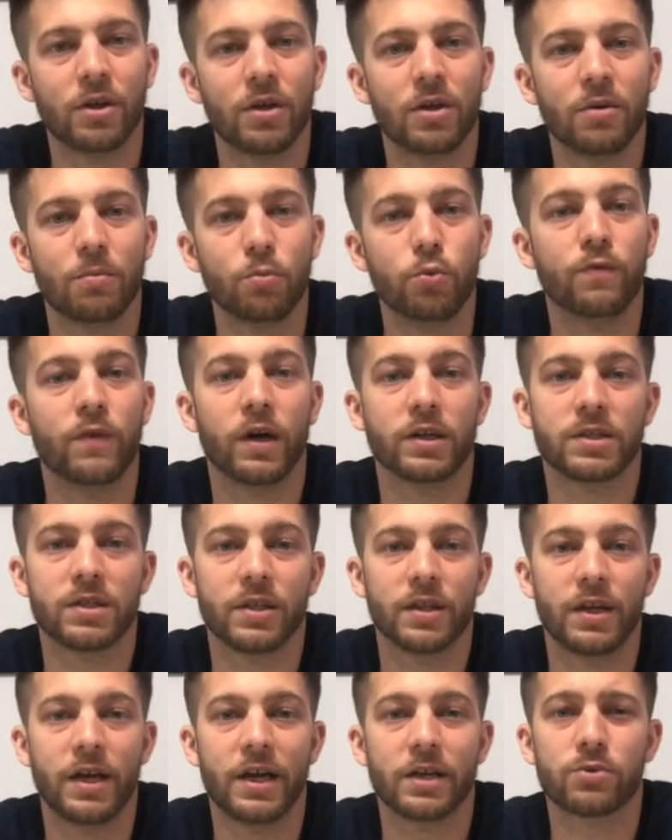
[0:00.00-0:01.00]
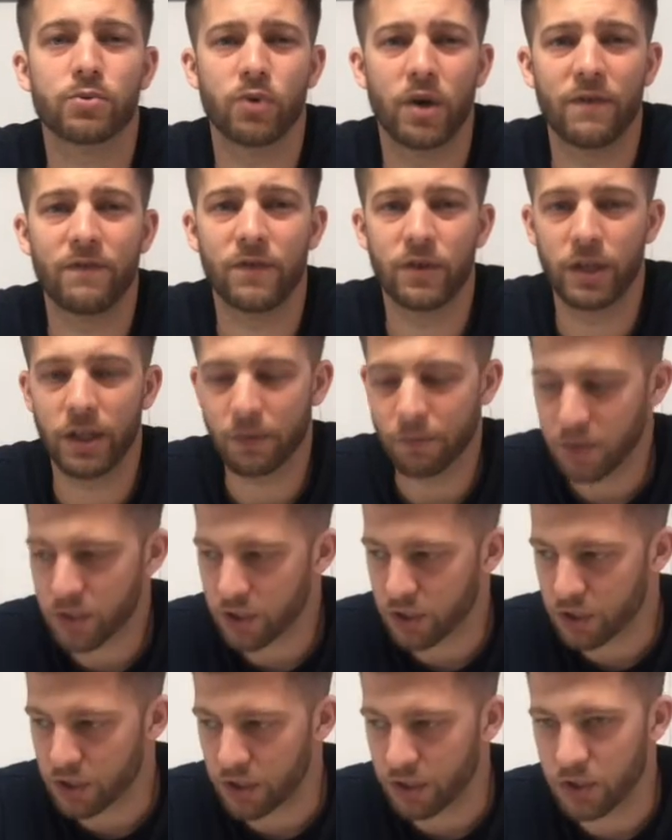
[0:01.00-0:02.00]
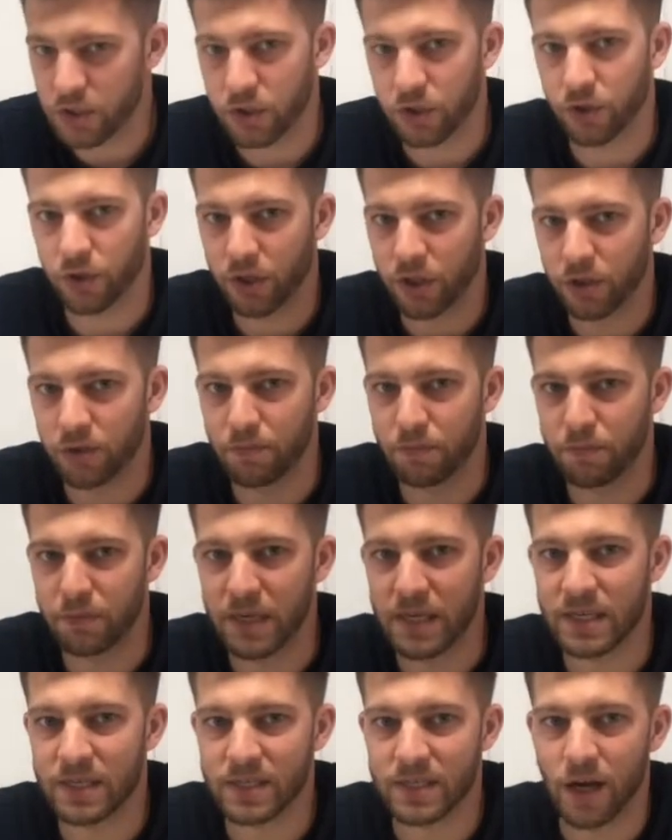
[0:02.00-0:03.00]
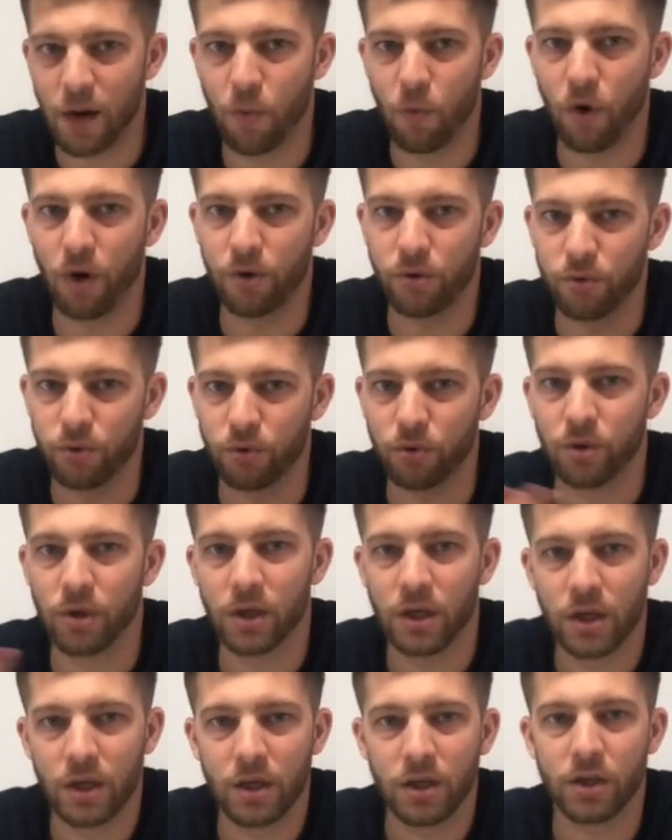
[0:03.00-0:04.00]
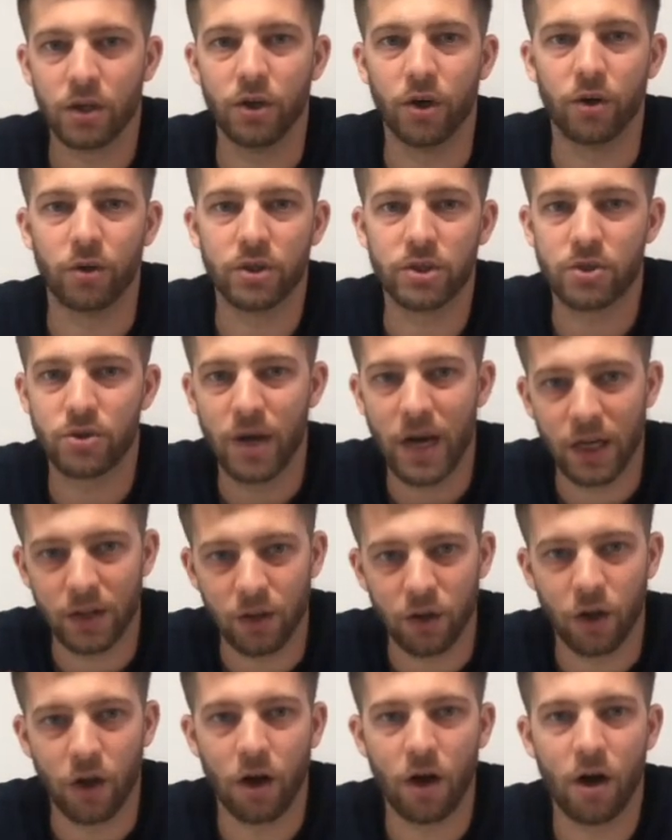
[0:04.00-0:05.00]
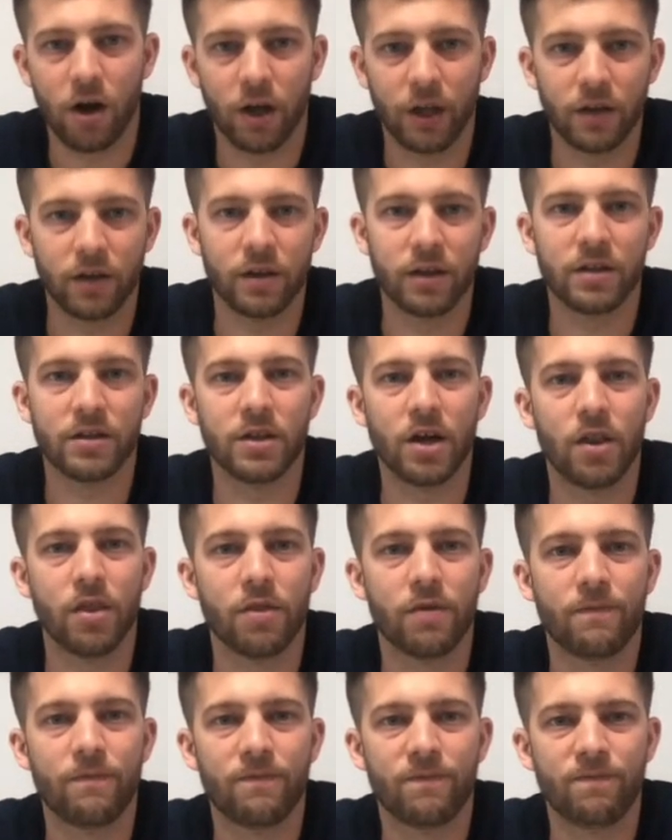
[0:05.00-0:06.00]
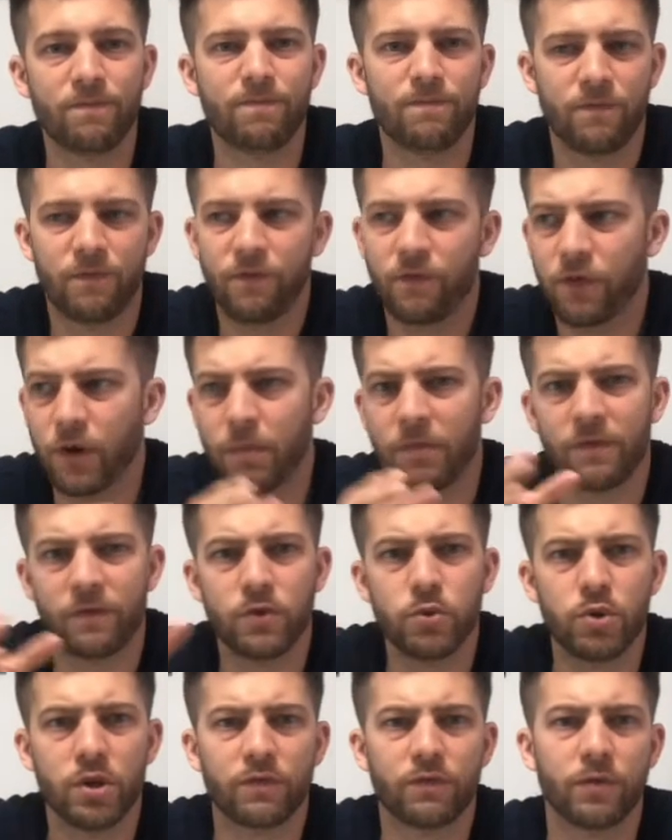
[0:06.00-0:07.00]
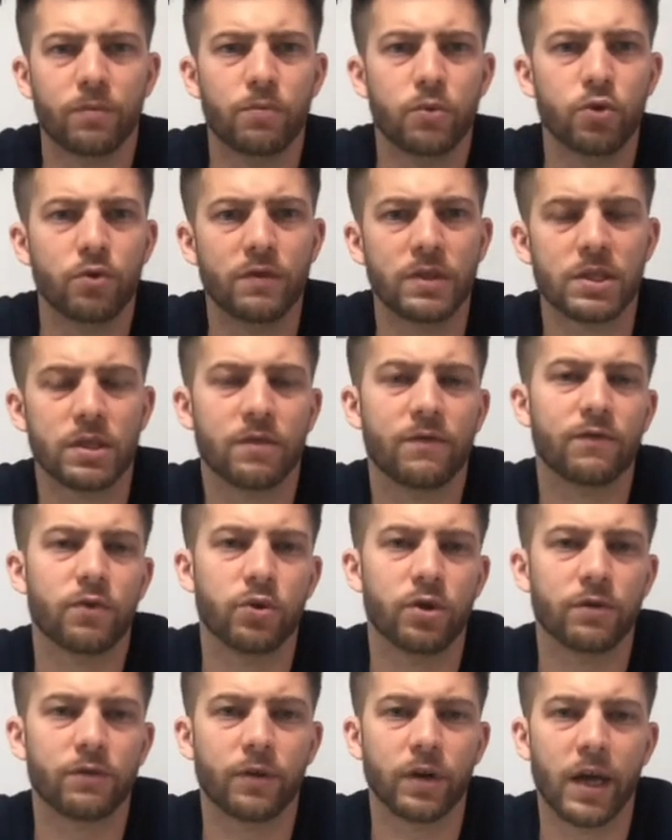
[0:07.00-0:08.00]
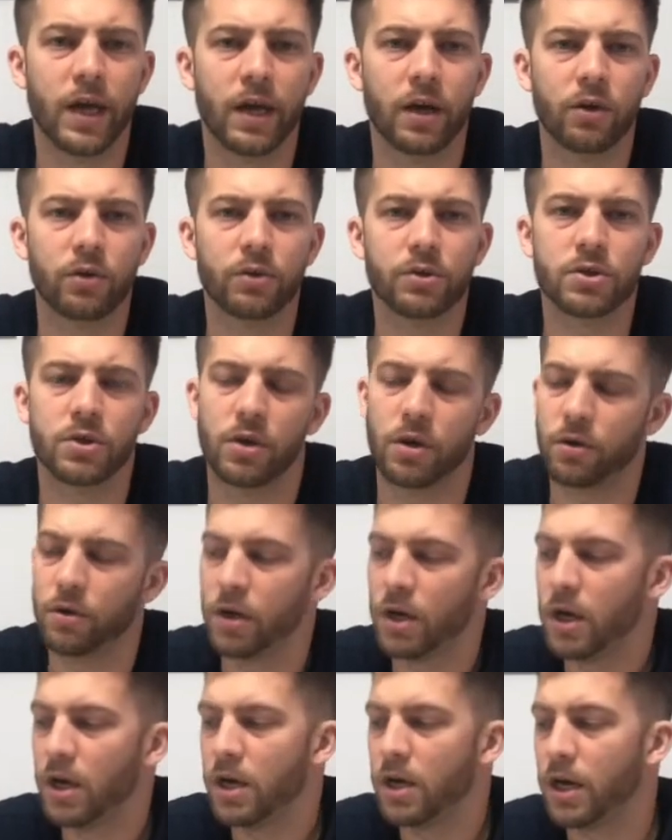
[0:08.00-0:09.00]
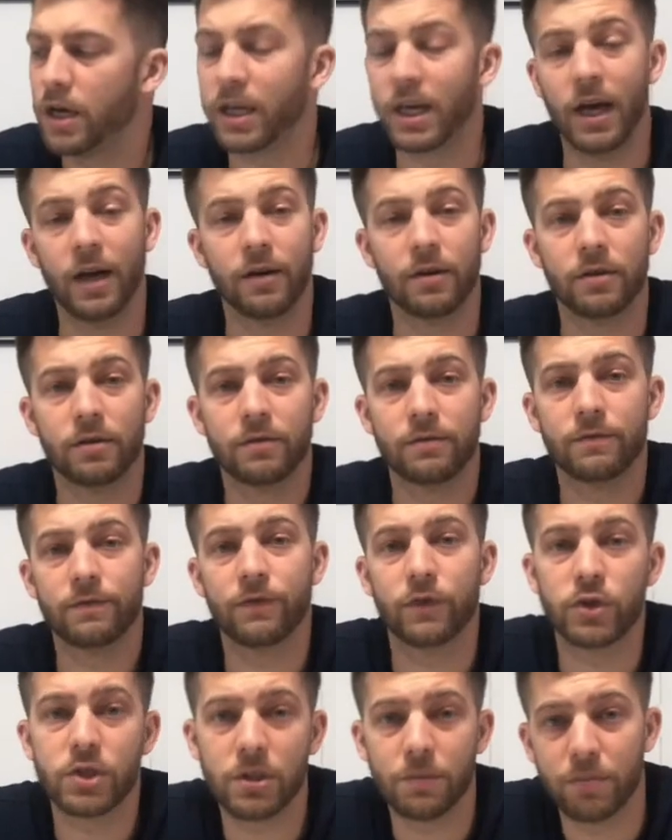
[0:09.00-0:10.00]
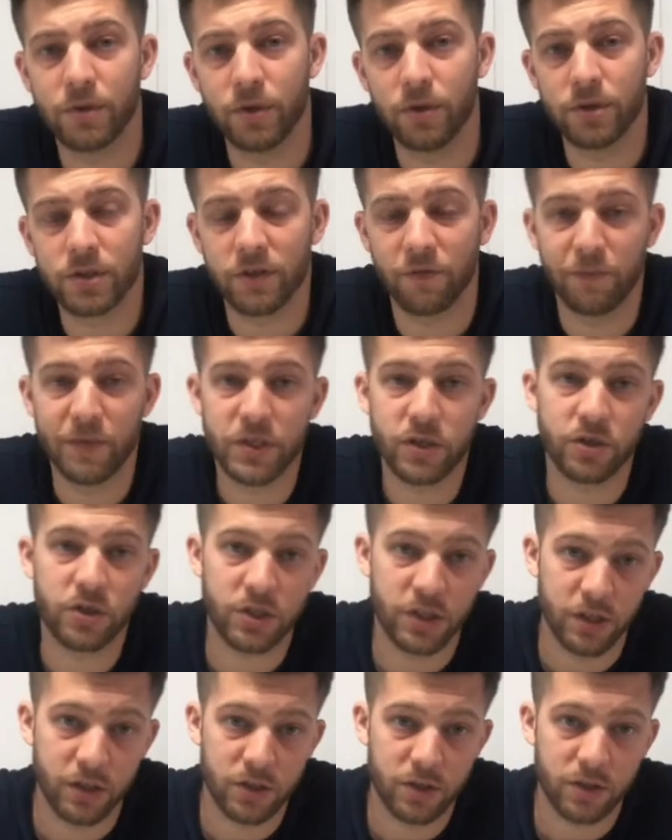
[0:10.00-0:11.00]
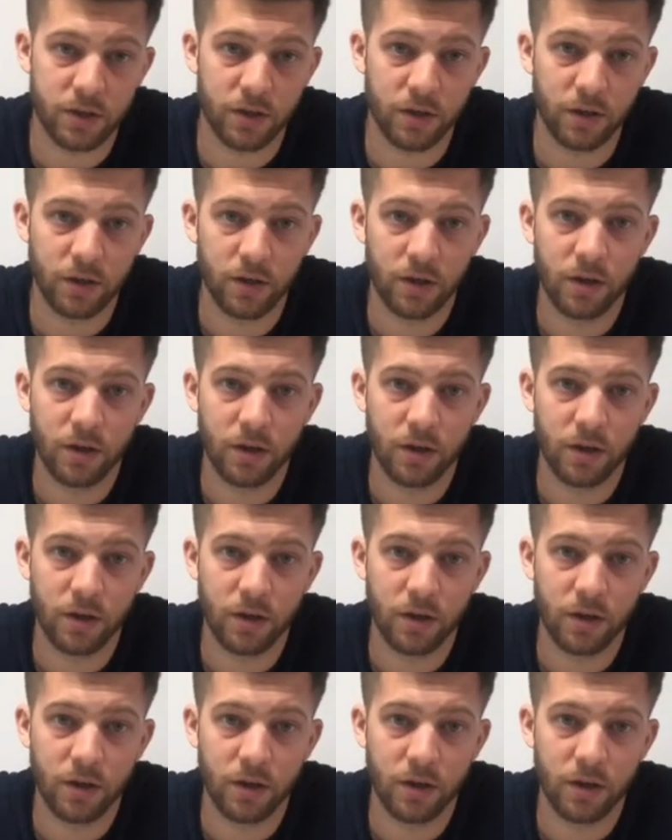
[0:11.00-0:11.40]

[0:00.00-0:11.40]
move on to the next, where I feel like Mr. Sinister could be someone who, is dragged along and done from a few different movies and a few different angles. So, again, first appearance of Mr. Sinister,